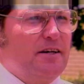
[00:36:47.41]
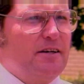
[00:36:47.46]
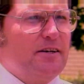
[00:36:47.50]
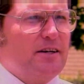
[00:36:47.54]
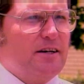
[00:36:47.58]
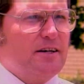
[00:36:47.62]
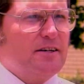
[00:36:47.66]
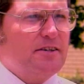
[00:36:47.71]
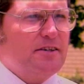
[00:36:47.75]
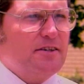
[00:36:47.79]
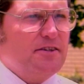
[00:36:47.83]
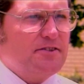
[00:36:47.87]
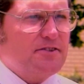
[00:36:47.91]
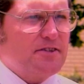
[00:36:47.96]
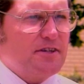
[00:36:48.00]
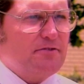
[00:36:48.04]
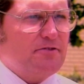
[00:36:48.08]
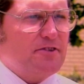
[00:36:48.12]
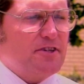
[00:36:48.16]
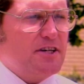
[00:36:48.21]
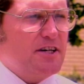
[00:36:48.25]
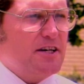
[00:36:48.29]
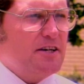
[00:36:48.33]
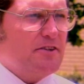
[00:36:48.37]
In
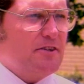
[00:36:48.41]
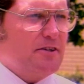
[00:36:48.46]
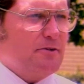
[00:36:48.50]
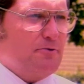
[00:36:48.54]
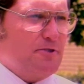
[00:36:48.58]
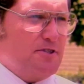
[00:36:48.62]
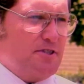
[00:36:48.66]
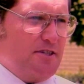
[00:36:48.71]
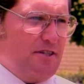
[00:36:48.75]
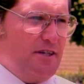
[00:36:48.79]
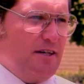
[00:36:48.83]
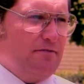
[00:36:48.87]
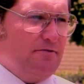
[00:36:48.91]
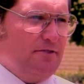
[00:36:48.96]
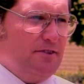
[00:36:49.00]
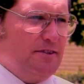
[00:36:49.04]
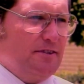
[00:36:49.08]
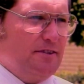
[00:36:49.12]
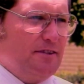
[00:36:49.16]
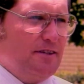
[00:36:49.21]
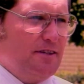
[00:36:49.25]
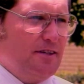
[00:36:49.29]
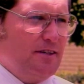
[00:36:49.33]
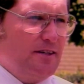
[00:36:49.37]
1978, there were
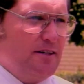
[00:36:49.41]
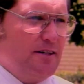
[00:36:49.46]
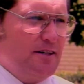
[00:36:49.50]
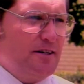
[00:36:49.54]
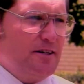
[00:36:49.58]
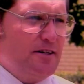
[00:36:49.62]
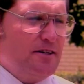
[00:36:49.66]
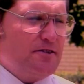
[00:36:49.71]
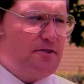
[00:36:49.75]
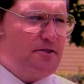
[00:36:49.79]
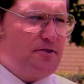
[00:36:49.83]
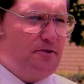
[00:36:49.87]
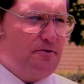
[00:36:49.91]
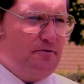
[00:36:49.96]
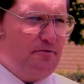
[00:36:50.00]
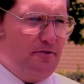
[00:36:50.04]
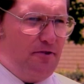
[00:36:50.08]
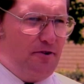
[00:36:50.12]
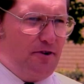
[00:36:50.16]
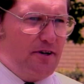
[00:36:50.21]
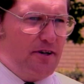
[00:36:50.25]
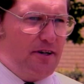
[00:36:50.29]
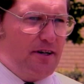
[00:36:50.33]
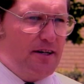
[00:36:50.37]
seven. So
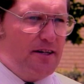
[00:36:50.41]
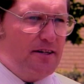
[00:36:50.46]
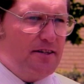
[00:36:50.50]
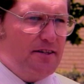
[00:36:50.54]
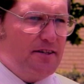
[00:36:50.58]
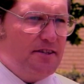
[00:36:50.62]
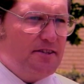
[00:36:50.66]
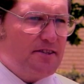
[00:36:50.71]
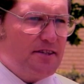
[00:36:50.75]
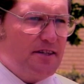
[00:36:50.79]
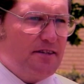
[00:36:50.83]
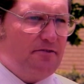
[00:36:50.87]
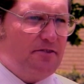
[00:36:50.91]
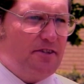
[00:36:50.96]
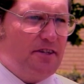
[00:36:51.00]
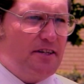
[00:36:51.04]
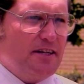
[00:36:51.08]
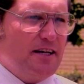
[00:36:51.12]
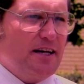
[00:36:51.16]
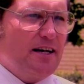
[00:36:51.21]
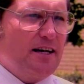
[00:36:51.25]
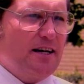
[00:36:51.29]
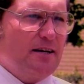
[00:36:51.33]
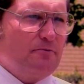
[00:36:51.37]
far in
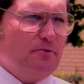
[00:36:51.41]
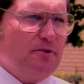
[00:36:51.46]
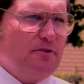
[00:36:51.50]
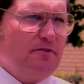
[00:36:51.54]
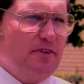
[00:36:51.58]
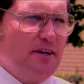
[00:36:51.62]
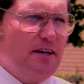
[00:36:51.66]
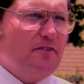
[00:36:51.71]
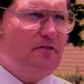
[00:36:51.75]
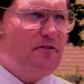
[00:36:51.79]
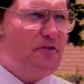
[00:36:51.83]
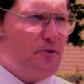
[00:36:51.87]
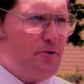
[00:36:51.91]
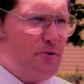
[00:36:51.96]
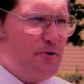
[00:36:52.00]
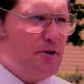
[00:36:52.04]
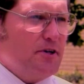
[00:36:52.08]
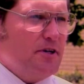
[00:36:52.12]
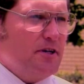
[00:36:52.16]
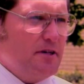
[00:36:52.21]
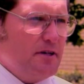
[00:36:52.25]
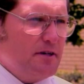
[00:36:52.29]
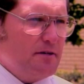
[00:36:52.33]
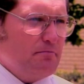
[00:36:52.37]
1979, we've had
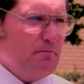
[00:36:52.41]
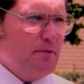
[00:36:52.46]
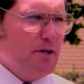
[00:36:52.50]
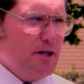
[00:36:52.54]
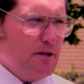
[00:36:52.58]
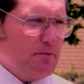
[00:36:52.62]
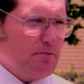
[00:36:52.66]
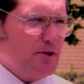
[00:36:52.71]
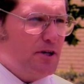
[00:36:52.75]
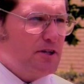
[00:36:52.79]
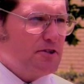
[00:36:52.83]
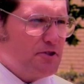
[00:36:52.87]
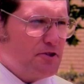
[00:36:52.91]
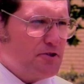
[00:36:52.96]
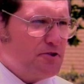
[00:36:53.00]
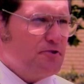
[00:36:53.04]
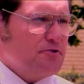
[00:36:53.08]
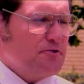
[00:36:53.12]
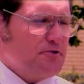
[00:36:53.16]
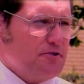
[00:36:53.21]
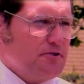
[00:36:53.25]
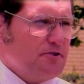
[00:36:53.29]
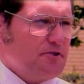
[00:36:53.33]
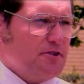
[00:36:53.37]
three male
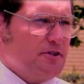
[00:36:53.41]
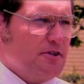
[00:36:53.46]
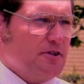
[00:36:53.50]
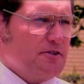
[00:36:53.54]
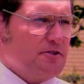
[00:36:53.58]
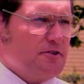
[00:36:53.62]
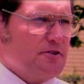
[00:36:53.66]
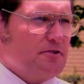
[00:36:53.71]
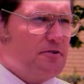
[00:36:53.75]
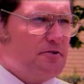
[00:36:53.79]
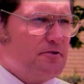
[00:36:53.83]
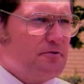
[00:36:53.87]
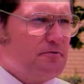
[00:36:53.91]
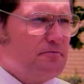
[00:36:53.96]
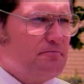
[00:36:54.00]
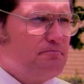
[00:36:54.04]
prostitution charges.